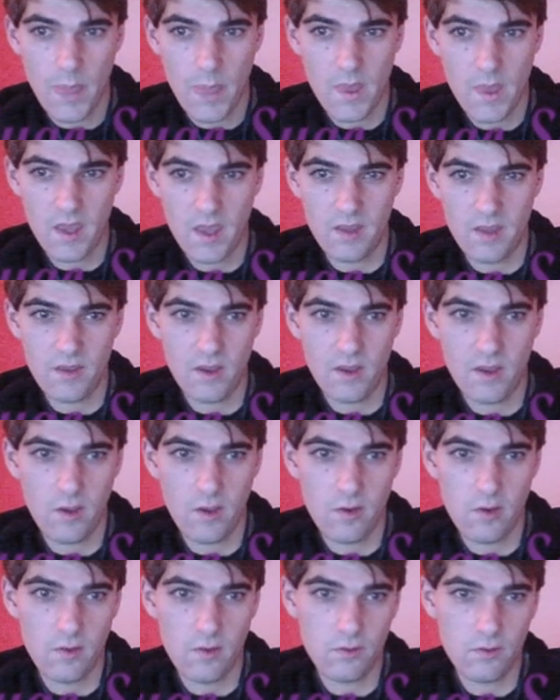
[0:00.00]
and
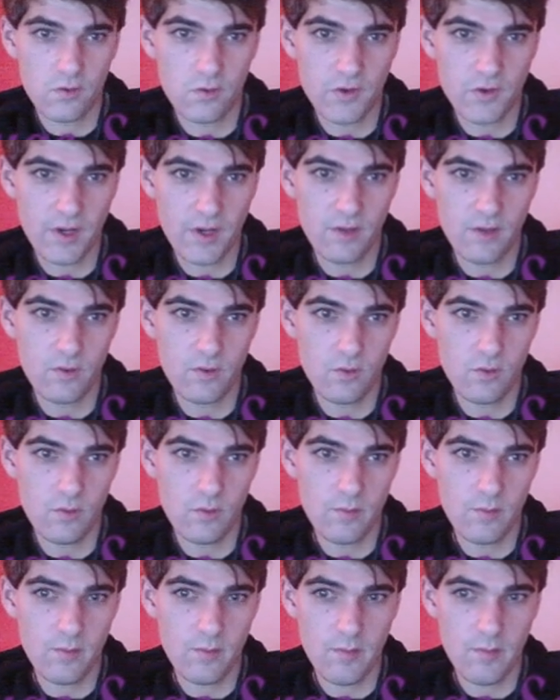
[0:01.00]
uh, try
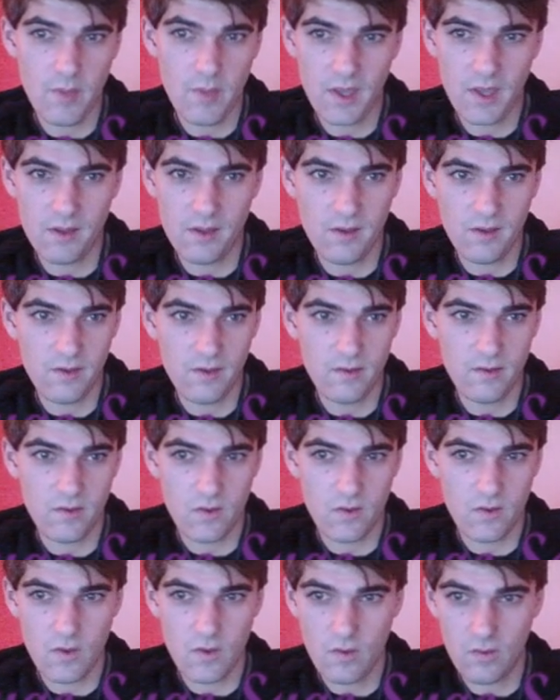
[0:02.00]
to make
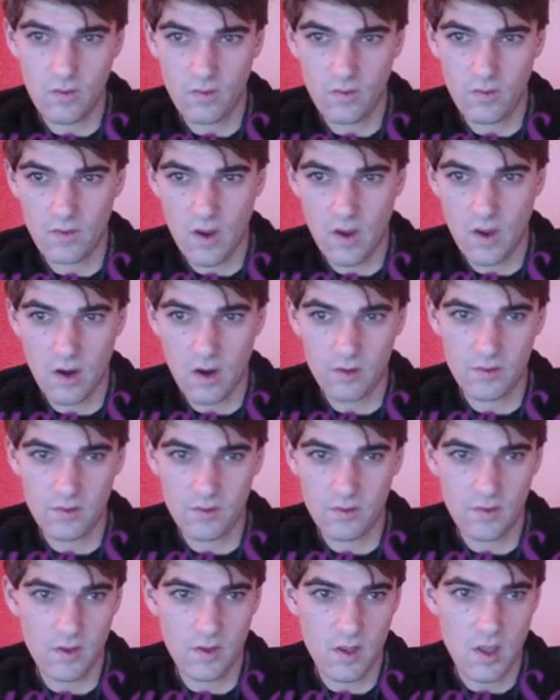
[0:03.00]
this start
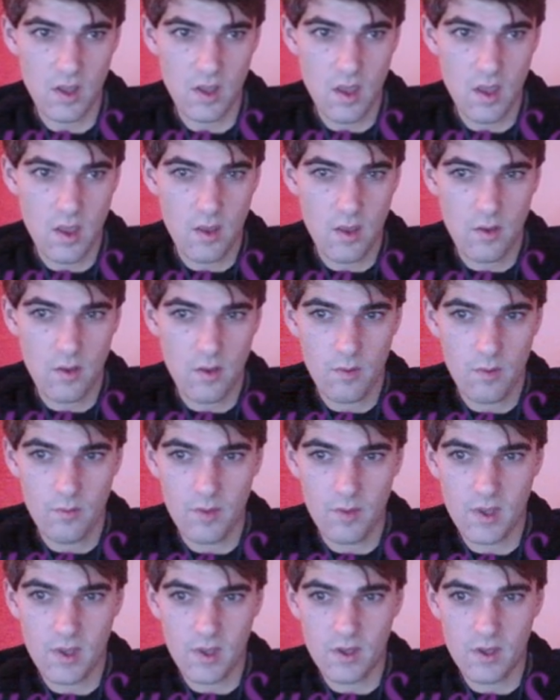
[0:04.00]

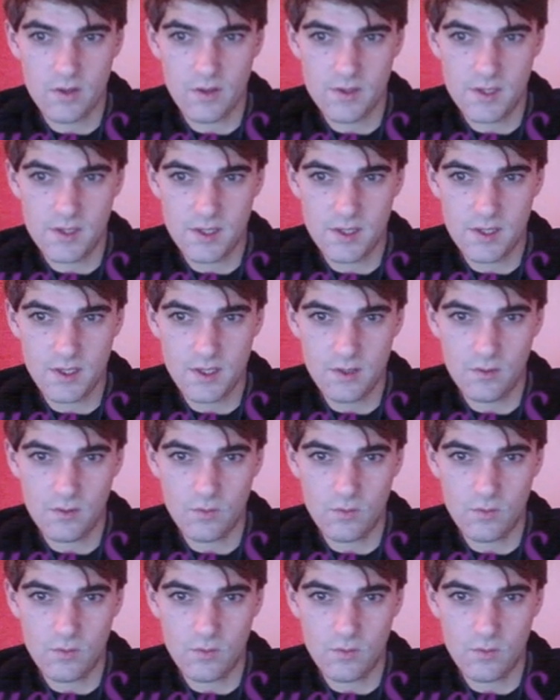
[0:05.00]
because this is